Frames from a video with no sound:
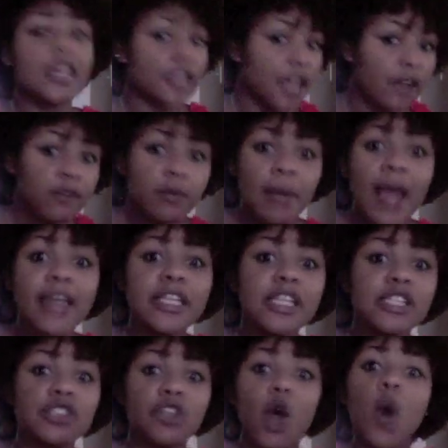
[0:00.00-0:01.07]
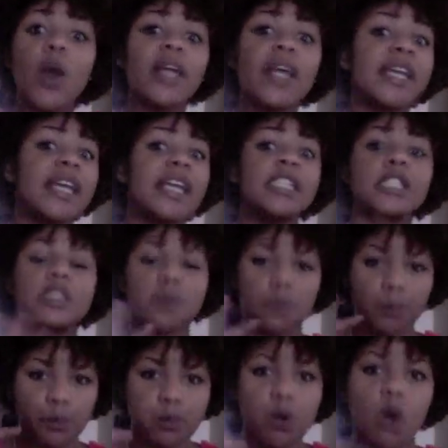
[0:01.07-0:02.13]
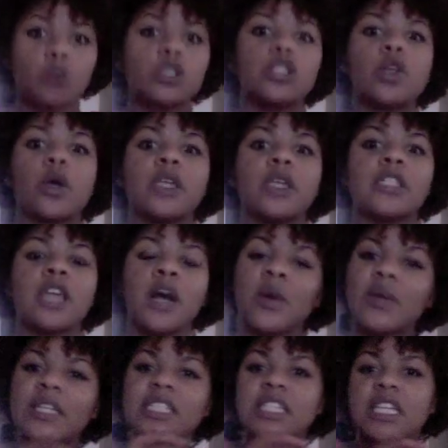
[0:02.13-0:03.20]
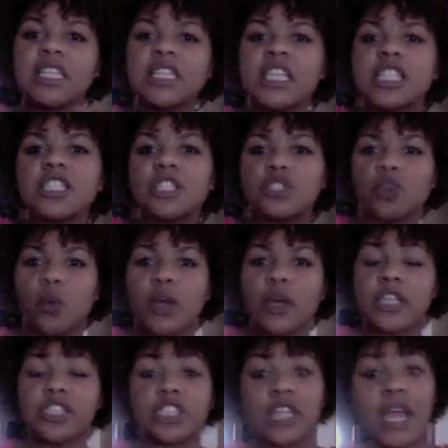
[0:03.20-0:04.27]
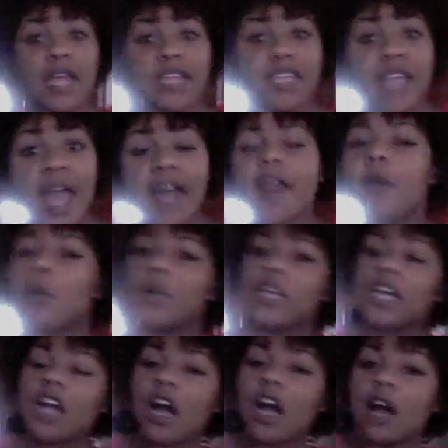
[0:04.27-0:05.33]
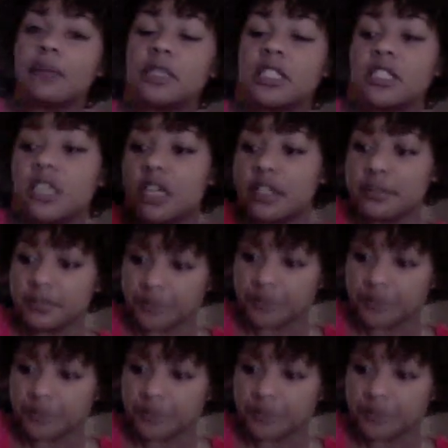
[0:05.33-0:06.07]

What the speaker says: everybody is so against pro-choice when it's in this situation. Yet, when it comes to